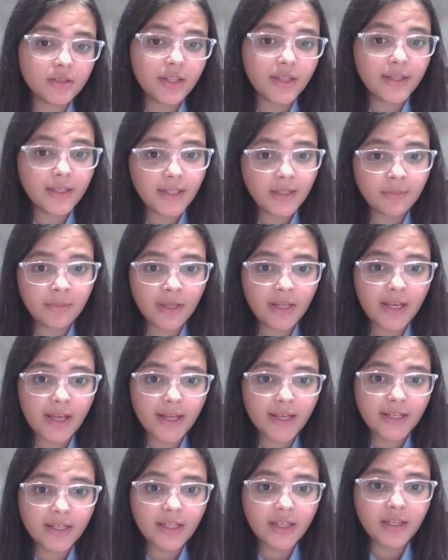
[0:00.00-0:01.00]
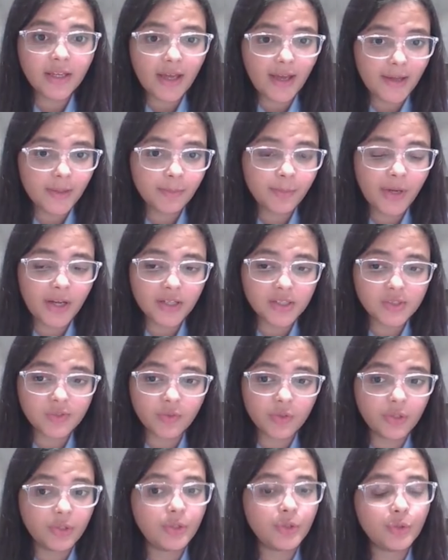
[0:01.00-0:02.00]
the email ID and
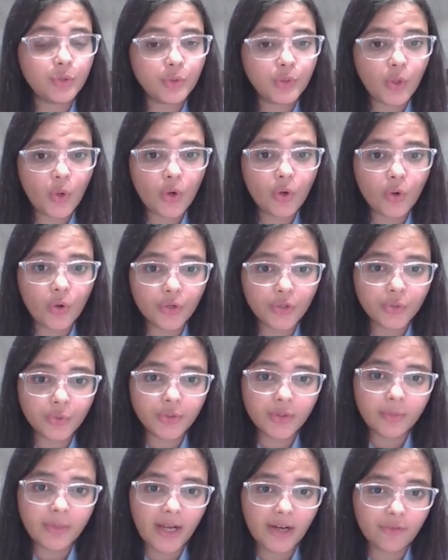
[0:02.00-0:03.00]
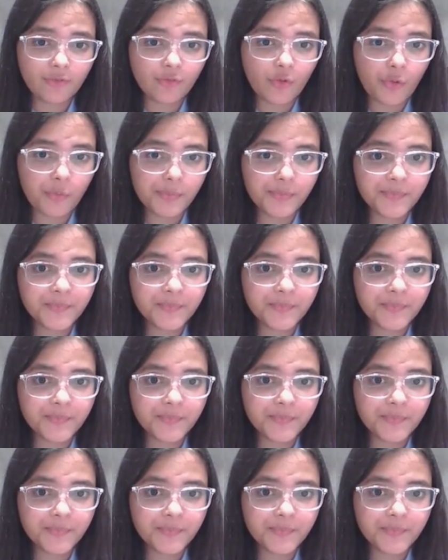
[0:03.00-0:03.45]
password to log on to the platform.